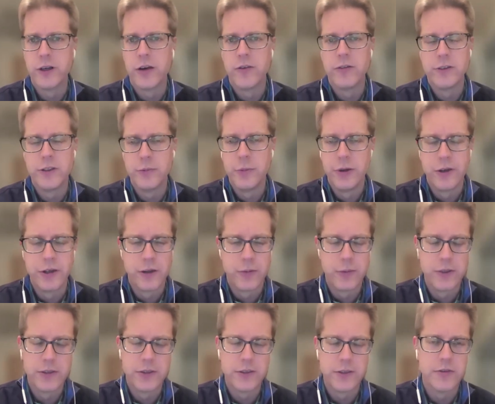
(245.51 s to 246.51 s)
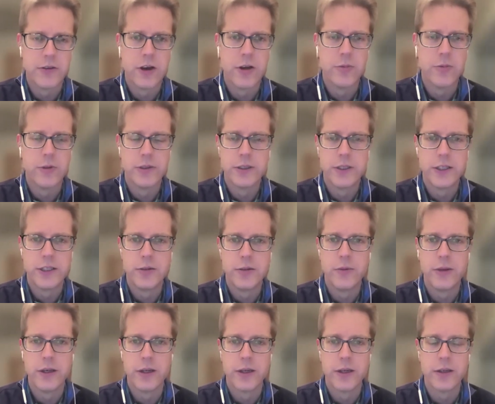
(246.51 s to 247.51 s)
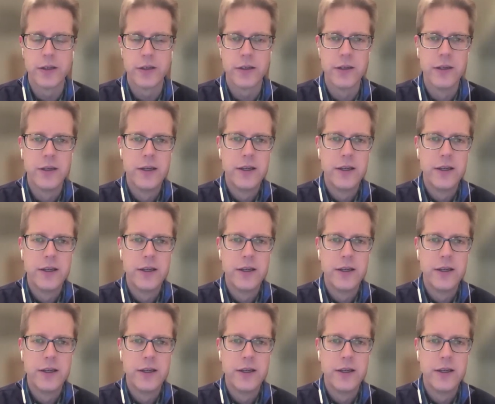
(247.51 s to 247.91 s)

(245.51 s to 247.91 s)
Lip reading: Obviously, building a business development team that can